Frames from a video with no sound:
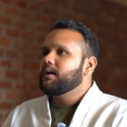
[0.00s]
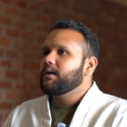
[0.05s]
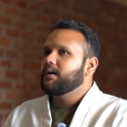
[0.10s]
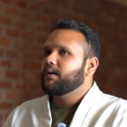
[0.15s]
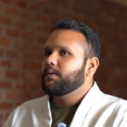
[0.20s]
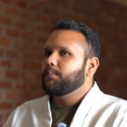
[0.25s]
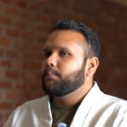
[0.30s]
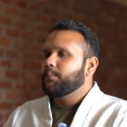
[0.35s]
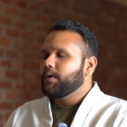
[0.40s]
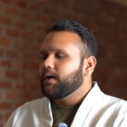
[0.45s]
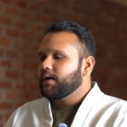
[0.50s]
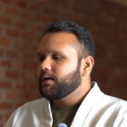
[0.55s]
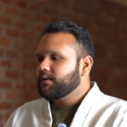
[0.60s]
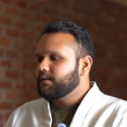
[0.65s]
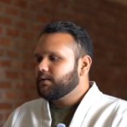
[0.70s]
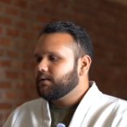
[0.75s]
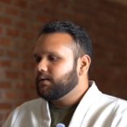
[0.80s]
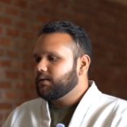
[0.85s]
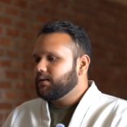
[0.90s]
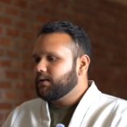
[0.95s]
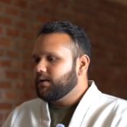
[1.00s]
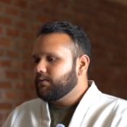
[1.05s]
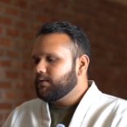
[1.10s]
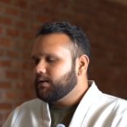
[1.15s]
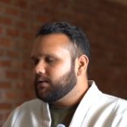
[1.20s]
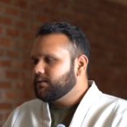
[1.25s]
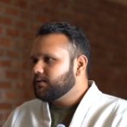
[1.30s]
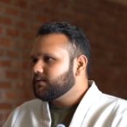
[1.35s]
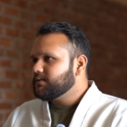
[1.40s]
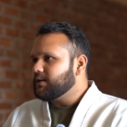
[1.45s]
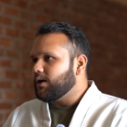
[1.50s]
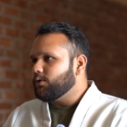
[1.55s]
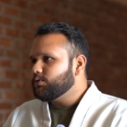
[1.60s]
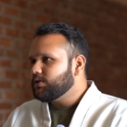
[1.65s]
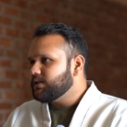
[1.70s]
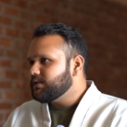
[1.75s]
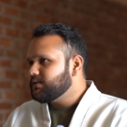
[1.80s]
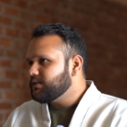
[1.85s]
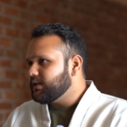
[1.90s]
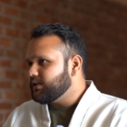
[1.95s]
But even in the
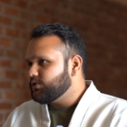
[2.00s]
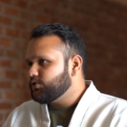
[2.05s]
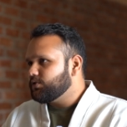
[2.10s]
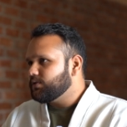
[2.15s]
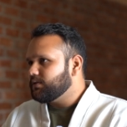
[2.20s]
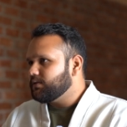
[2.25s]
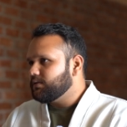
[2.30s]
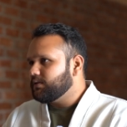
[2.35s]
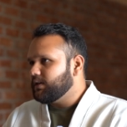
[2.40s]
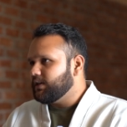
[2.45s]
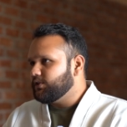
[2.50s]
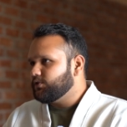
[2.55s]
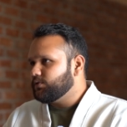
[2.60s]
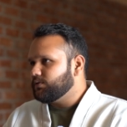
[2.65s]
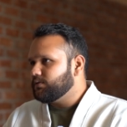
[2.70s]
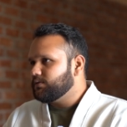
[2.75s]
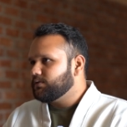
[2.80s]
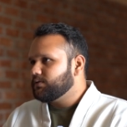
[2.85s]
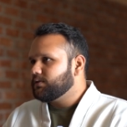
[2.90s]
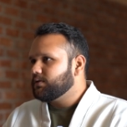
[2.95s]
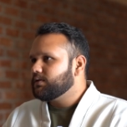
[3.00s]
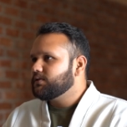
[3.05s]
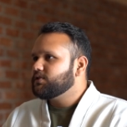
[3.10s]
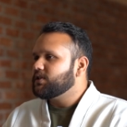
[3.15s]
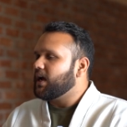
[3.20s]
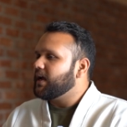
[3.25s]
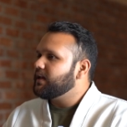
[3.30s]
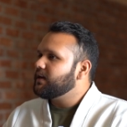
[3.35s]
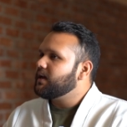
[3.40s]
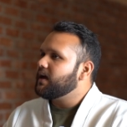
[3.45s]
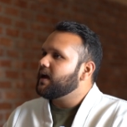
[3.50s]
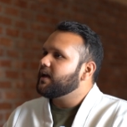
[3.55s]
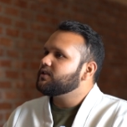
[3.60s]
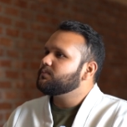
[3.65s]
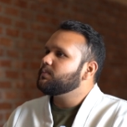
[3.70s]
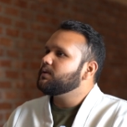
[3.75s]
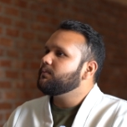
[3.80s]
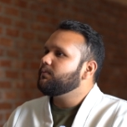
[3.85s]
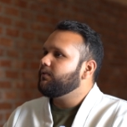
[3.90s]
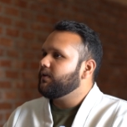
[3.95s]
Southeast Asian nations, China
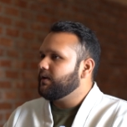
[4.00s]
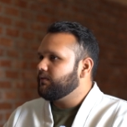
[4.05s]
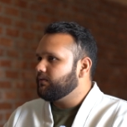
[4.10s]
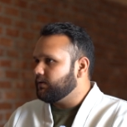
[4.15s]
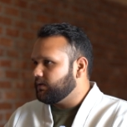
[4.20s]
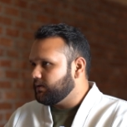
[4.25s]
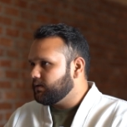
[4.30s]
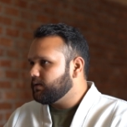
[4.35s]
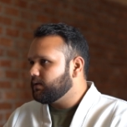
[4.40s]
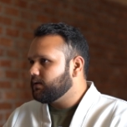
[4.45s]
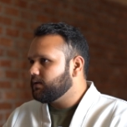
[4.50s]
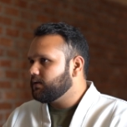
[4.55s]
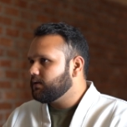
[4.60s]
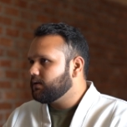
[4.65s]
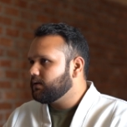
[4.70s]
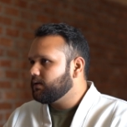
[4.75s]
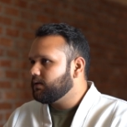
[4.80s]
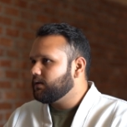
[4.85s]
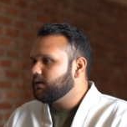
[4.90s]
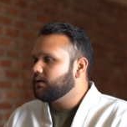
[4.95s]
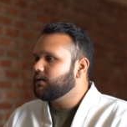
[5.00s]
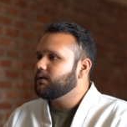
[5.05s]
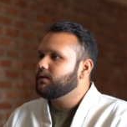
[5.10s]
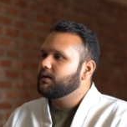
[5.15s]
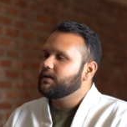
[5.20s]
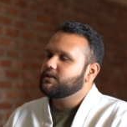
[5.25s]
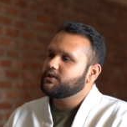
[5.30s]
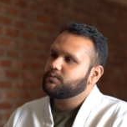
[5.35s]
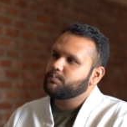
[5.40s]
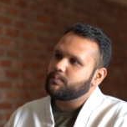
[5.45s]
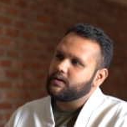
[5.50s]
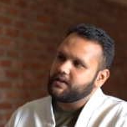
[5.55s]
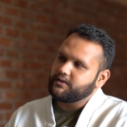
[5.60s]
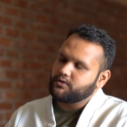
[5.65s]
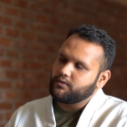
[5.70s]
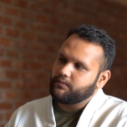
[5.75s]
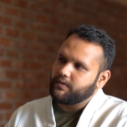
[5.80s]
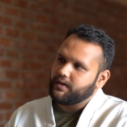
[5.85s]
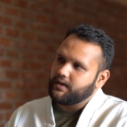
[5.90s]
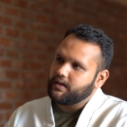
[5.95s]
has been favored in
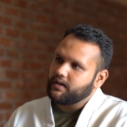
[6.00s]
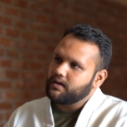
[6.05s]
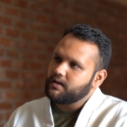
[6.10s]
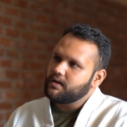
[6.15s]
place of India.